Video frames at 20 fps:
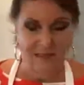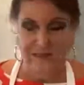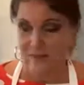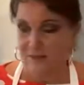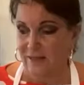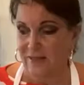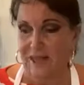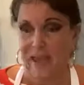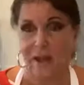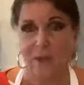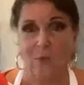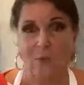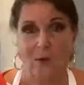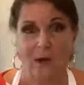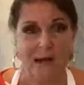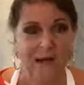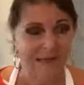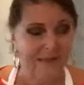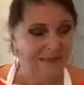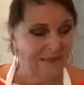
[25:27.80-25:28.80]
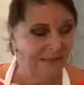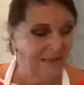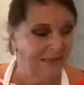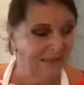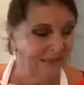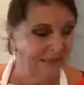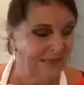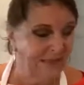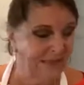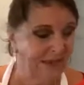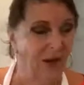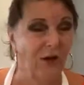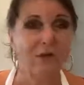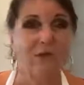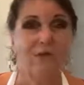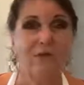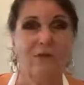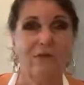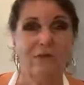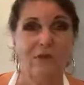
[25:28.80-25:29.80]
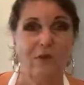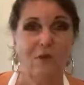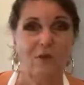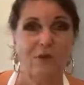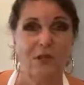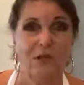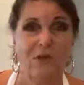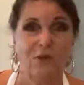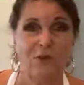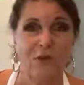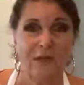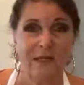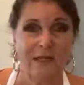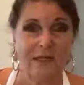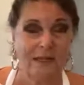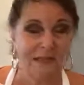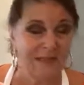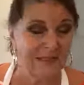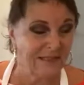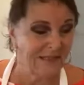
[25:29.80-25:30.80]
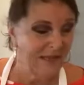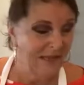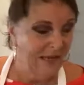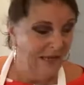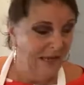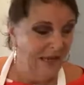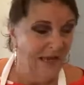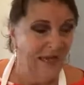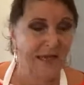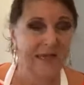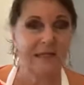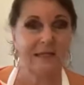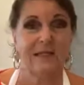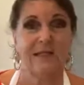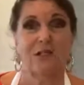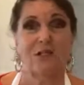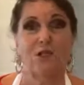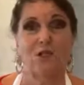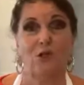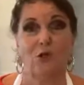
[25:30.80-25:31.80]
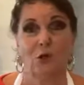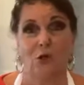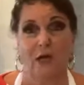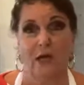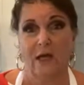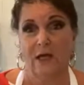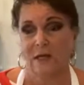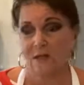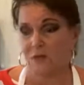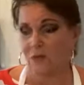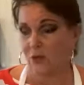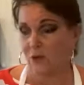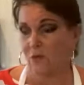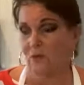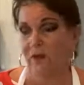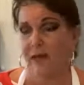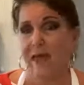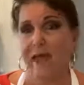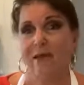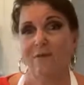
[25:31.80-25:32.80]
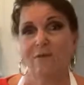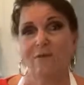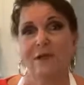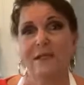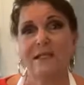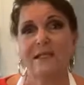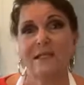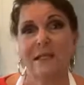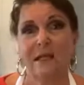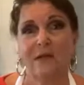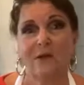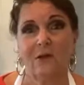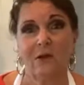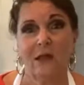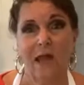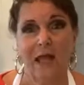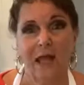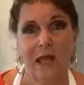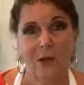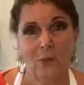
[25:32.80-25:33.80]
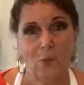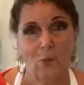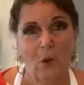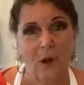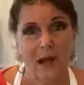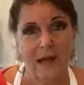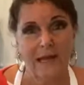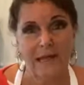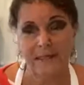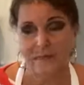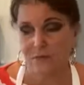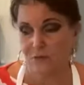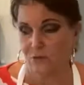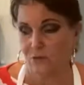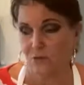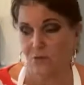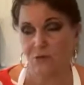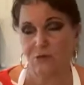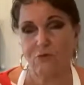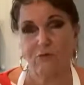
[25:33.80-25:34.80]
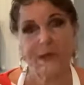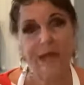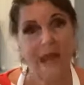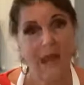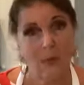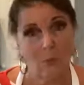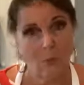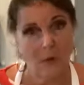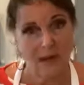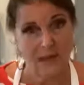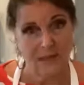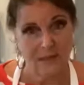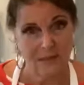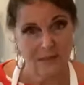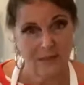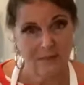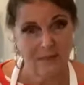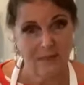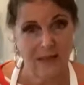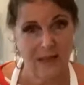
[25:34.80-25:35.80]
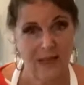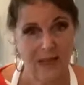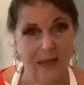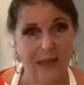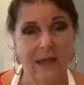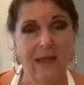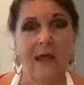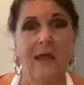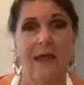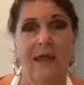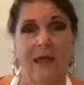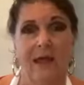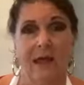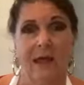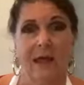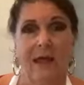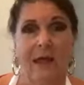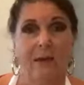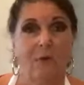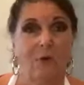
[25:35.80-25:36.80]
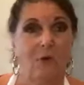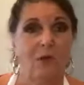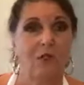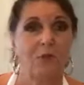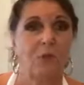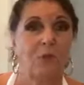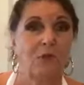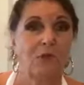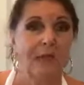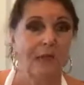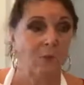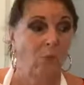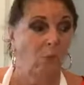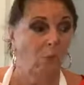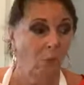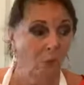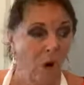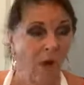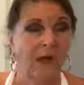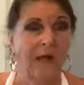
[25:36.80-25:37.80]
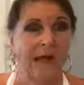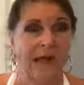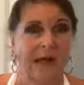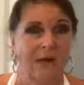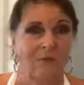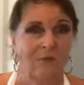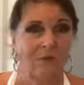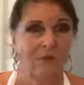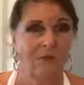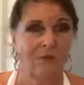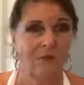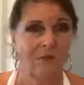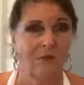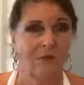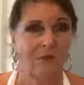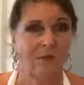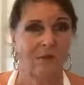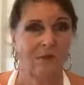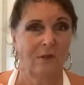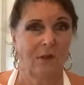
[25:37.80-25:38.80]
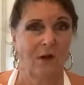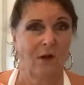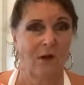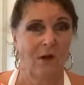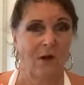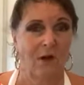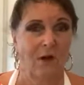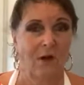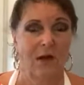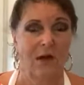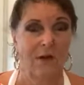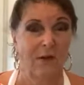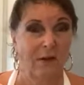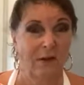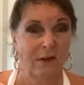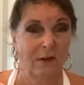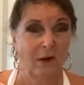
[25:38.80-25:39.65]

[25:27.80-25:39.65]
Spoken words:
is the egg white. The other of those ingredients is sugar. So for every single egg white, so there are three egg whites in there, I'm going to put in 1 ounce of